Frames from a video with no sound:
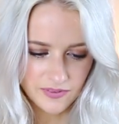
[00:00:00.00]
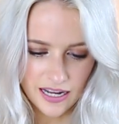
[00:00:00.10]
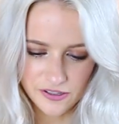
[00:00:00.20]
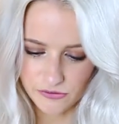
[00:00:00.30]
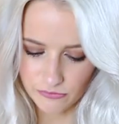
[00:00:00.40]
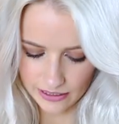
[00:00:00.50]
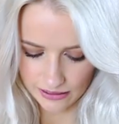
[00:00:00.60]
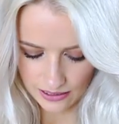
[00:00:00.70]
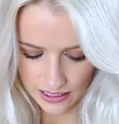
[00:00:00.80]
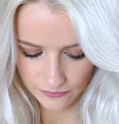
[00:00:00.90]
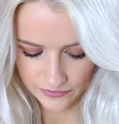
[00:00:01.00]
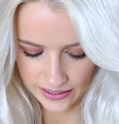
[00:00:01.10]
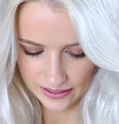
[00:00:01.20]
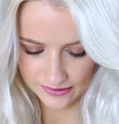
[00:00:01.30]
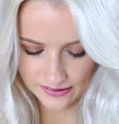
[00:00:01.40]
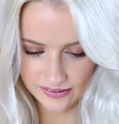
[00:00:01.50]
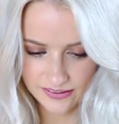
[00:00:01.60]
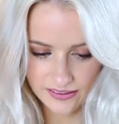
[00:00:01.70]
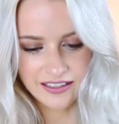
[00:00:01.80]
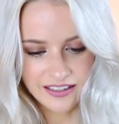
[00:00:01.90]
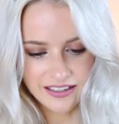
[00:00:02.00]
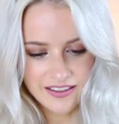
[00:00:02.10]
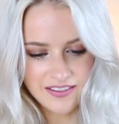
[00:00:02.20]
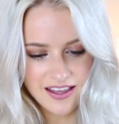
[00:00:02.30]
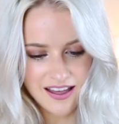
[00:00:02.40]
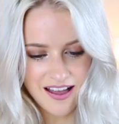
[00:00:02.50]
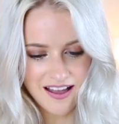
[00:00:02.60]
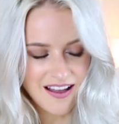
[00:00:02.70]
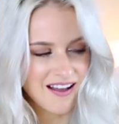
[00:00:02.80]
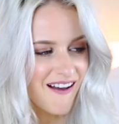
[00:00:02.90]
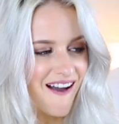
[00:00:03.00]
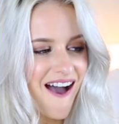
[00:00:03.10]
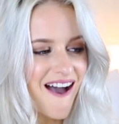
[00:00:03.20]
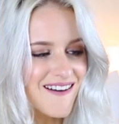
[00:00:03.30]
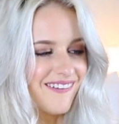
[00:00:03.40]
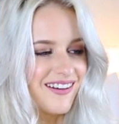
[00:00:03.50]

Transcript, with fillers: I just really, really love these. Here they are.